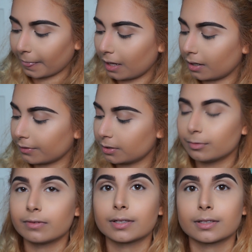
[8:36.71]
And now to
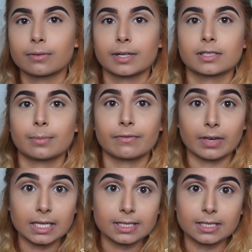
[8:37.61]
move on to the rest of my
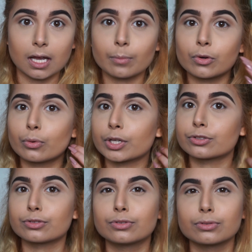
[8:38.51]
face, I'm going
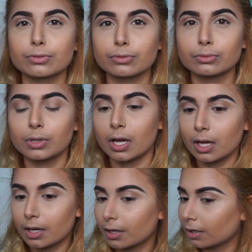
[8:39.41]
to do
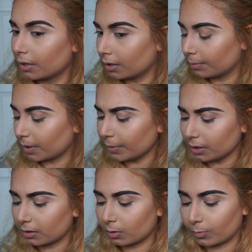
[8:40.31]
maybe a
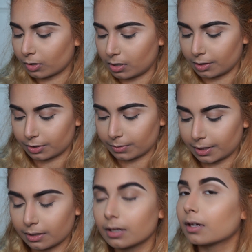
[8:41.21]
little more
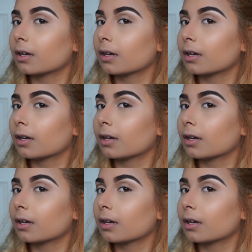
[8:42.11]
contouring,